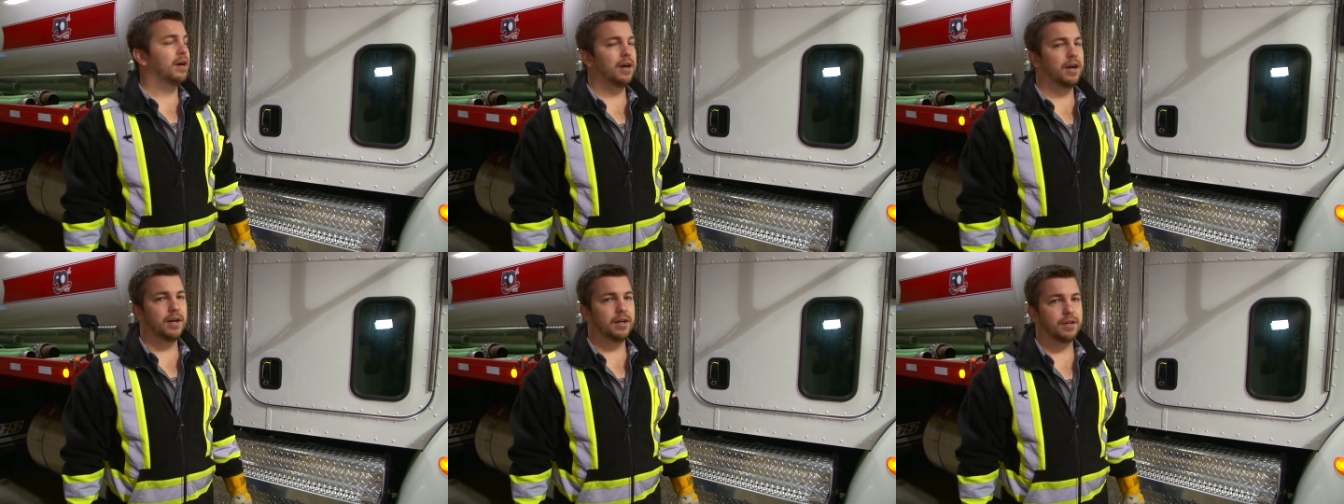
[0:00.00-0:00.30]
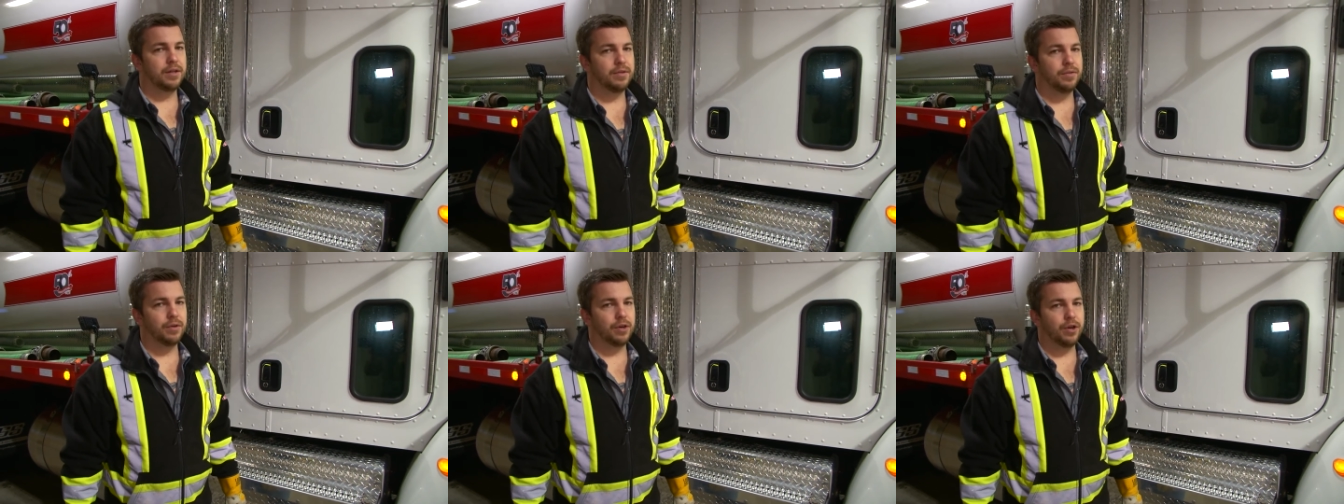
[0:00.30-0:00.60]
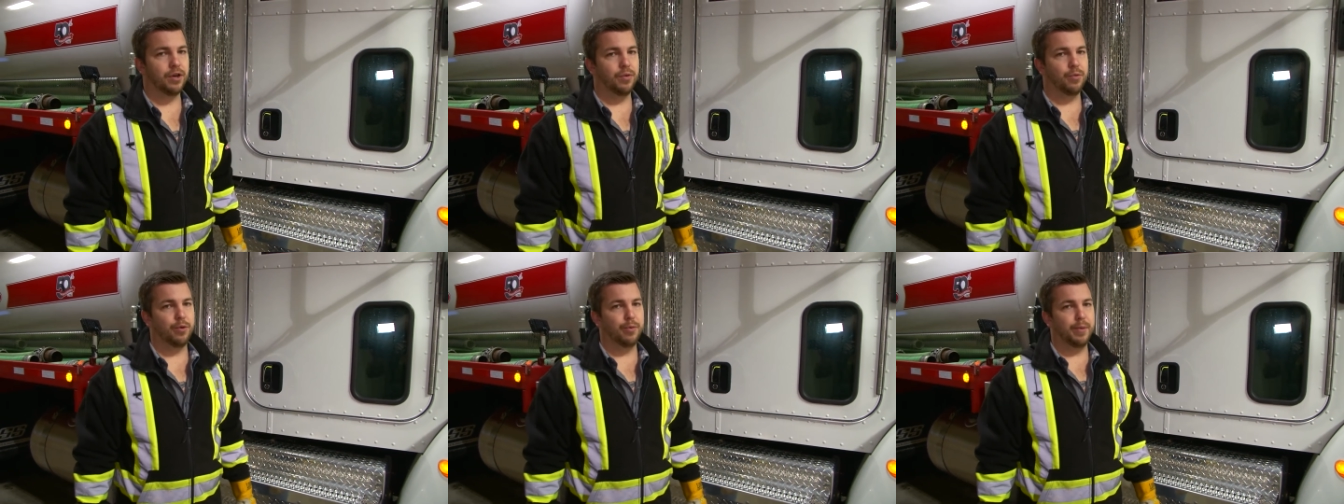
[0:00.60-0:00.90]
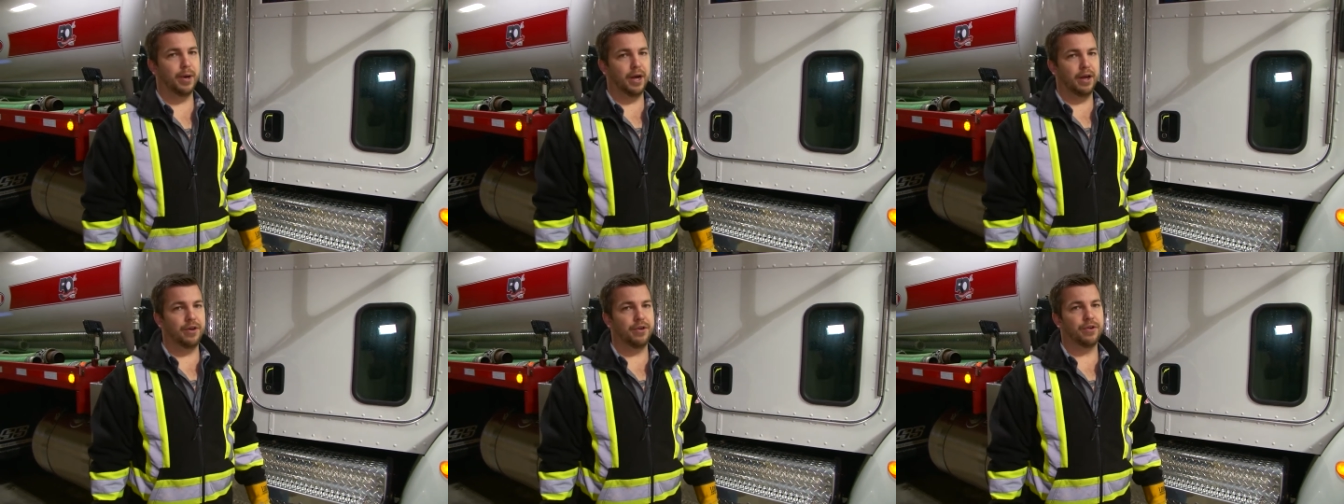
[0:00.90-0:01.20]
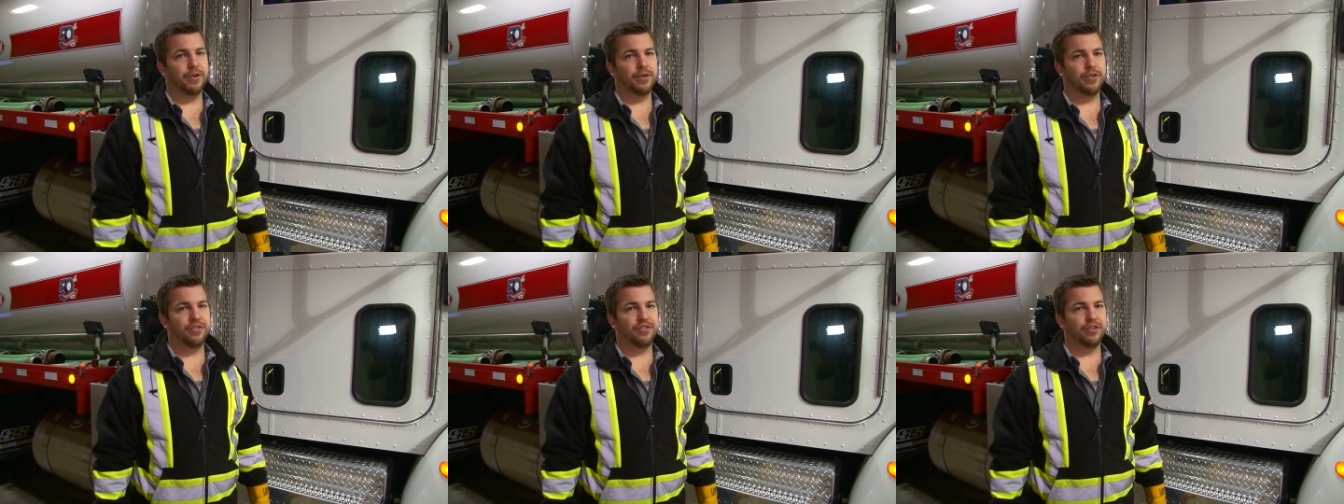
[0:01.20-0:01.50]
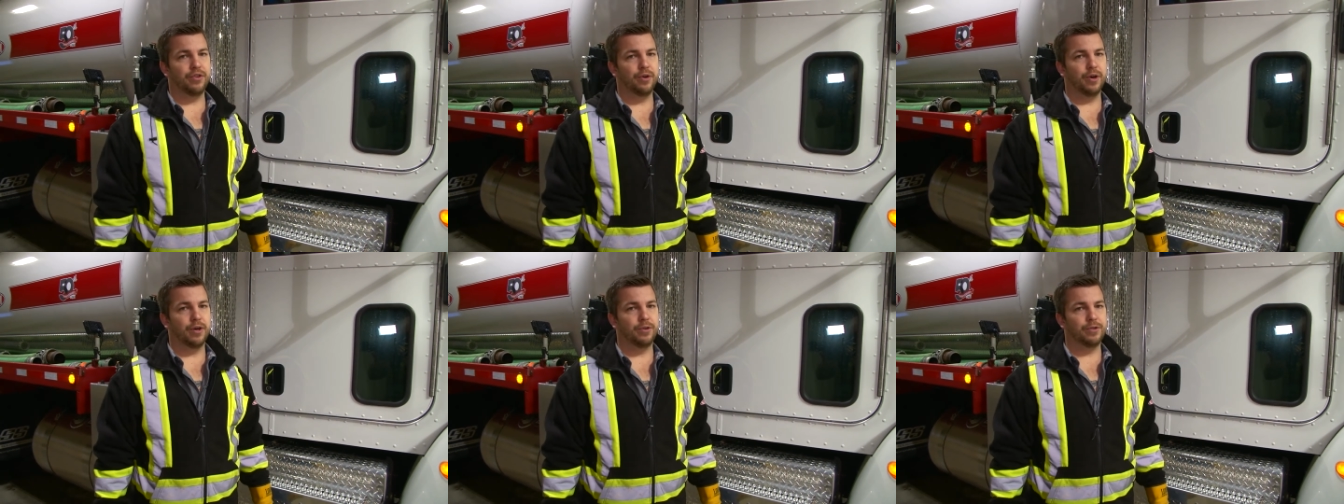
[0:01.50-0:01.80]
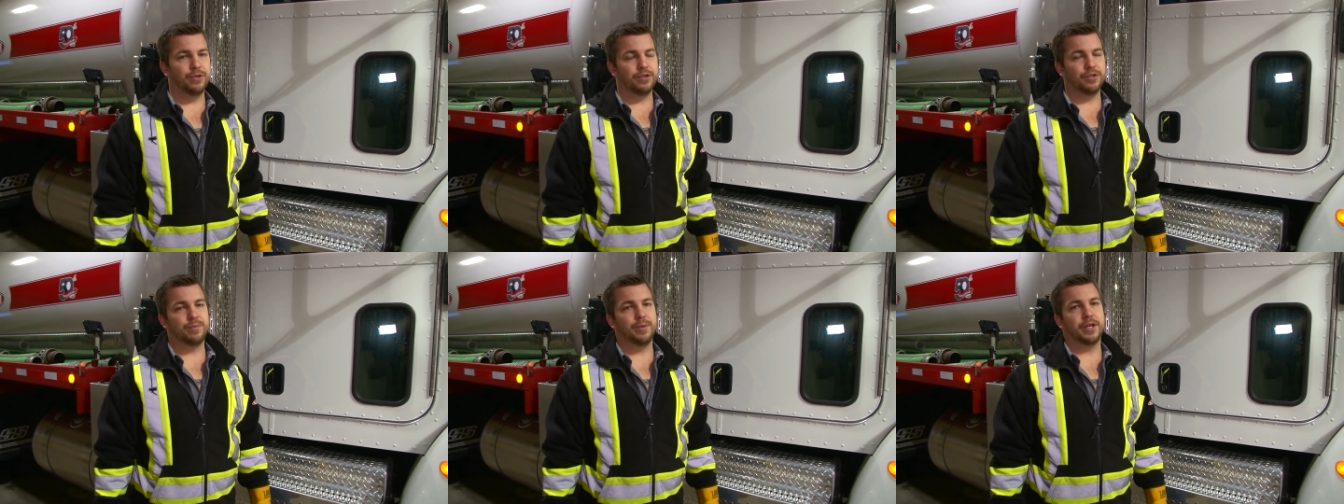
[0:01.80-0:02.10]
A good reminder is to
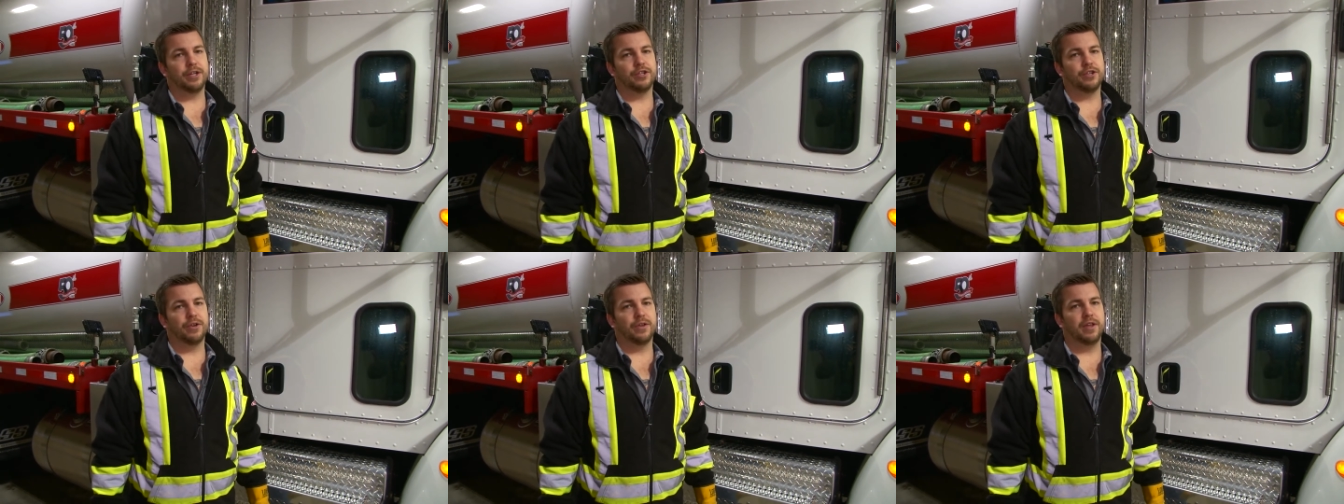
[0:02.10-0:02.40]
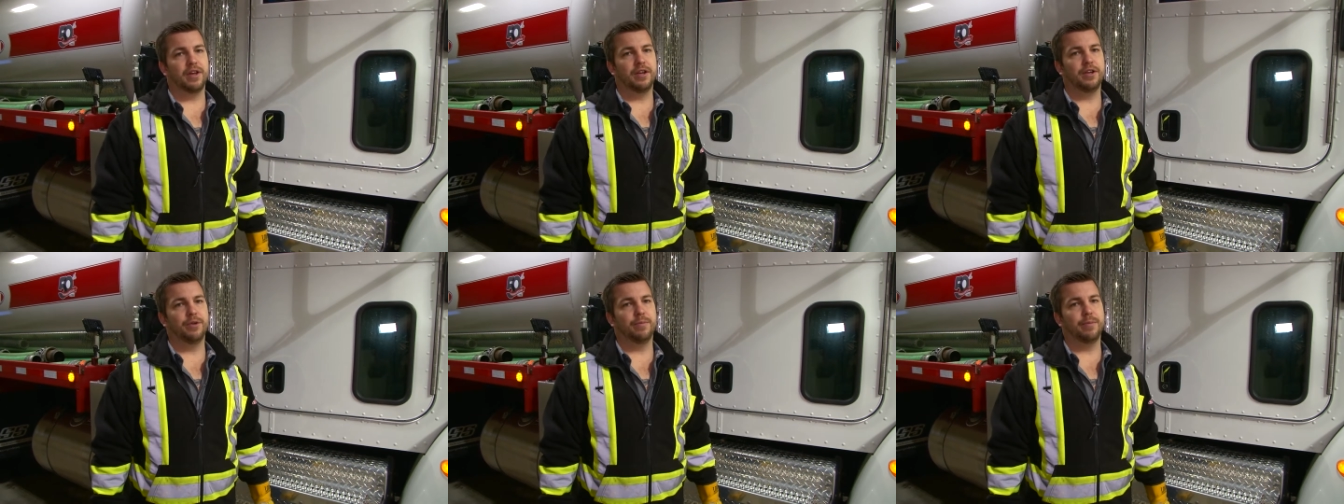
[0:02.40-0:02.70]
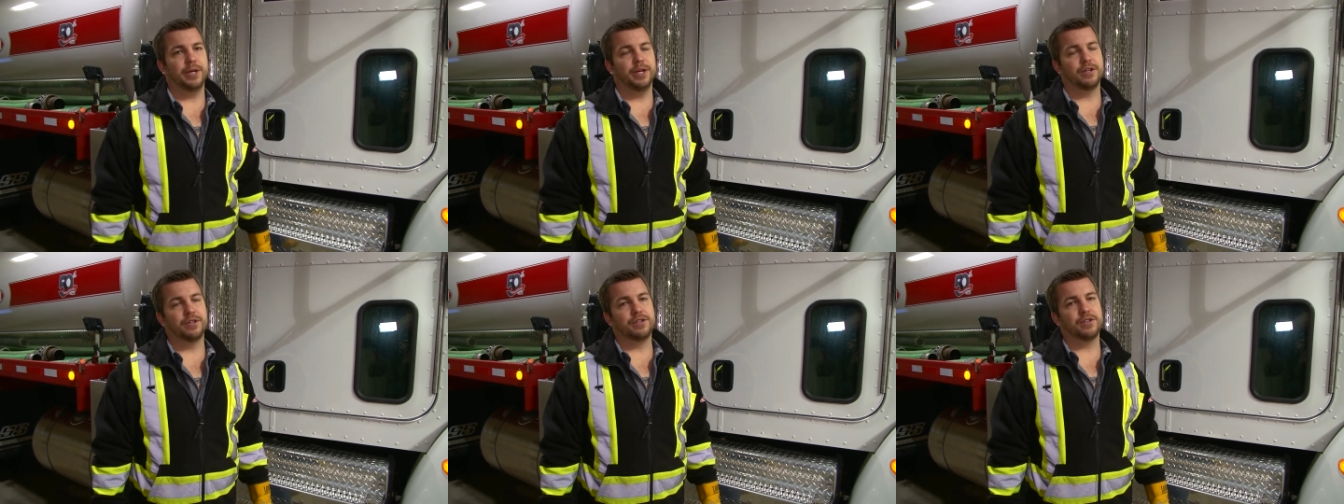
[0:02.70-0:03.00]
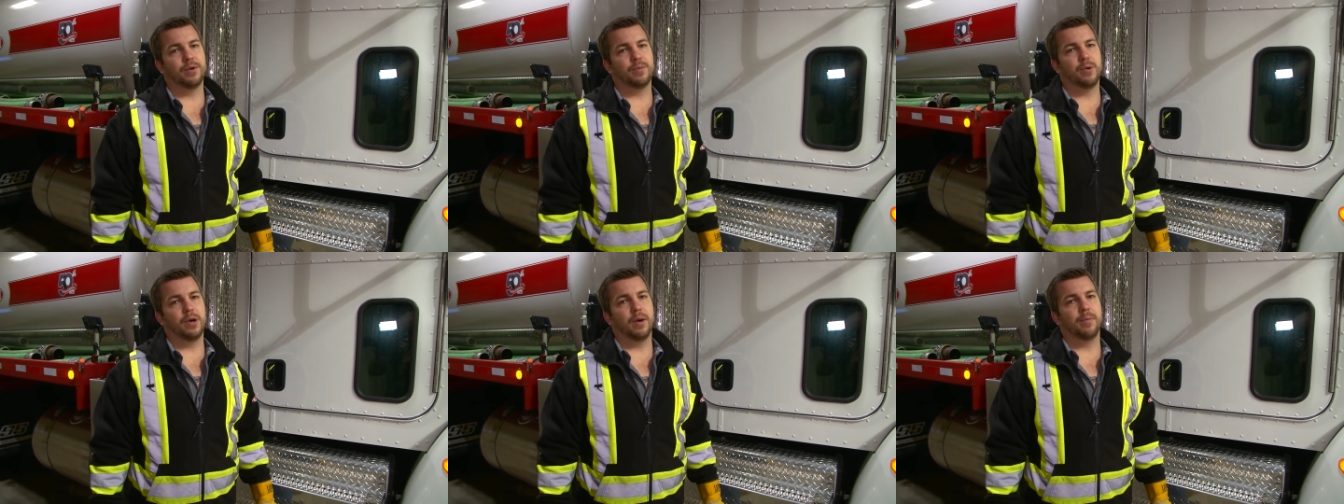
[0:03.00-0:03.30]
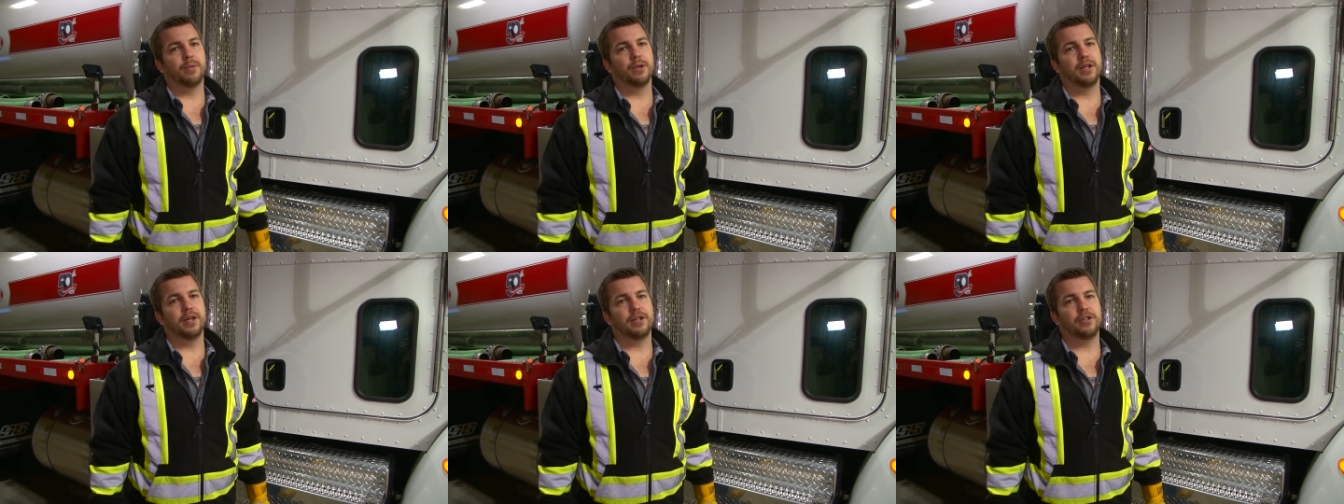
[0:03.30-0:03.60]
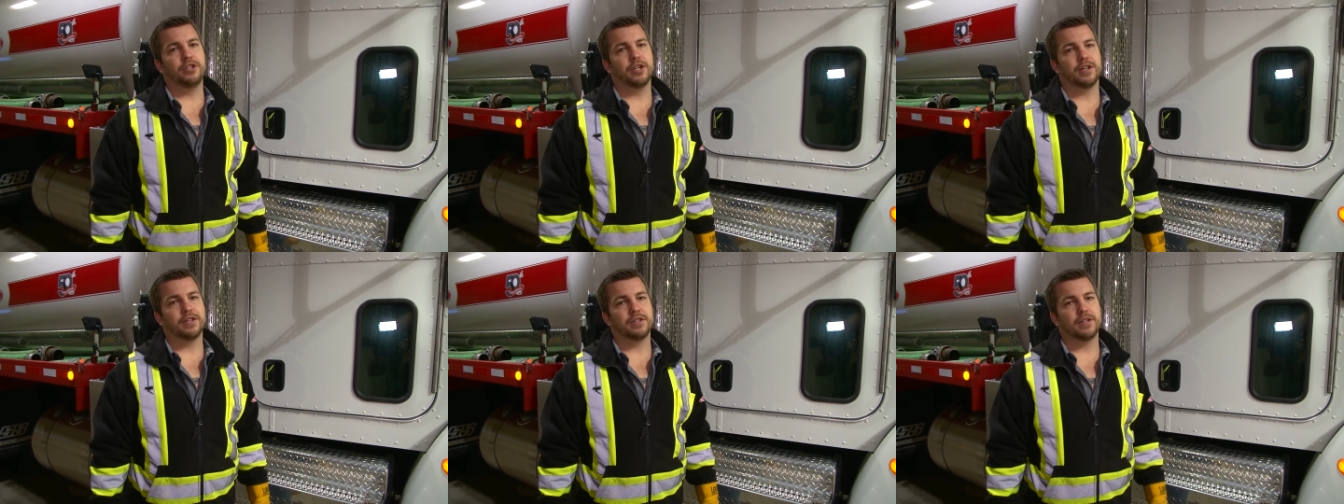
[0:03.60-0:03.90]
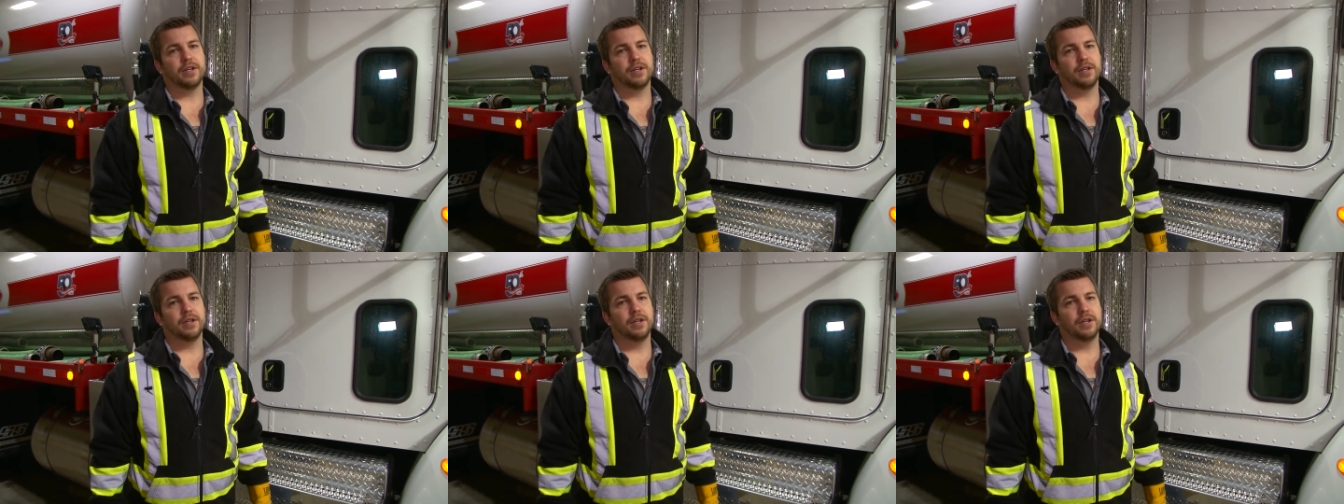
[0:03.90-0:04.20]
always make sure that your mirrors are properly
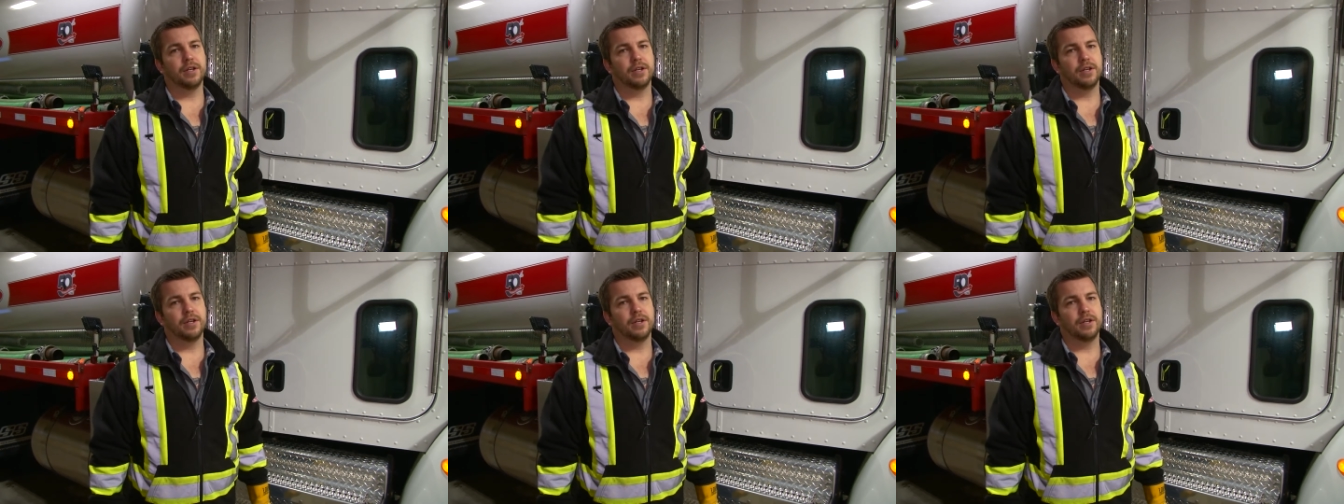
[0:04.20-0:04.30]
adjusted.